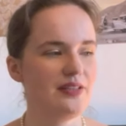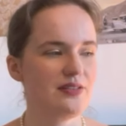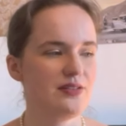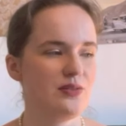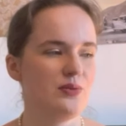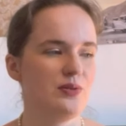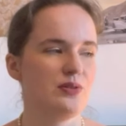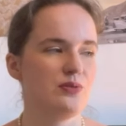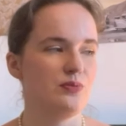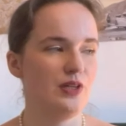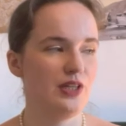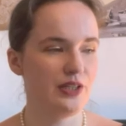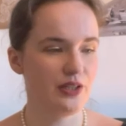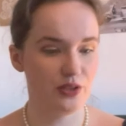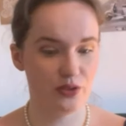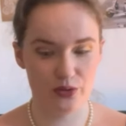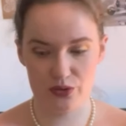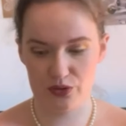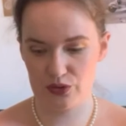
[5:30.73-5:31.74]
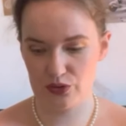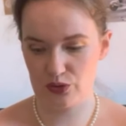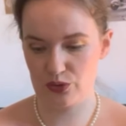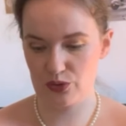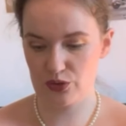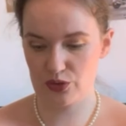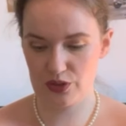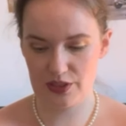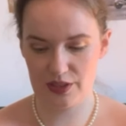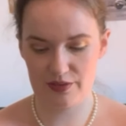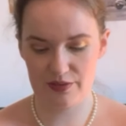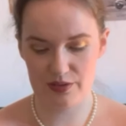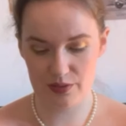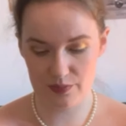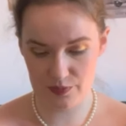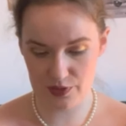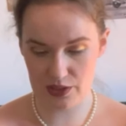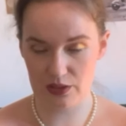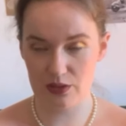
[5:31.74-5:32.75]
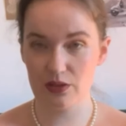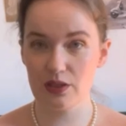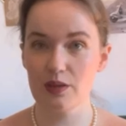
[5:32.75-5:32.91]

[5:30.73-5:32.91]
So it's really good to just have something to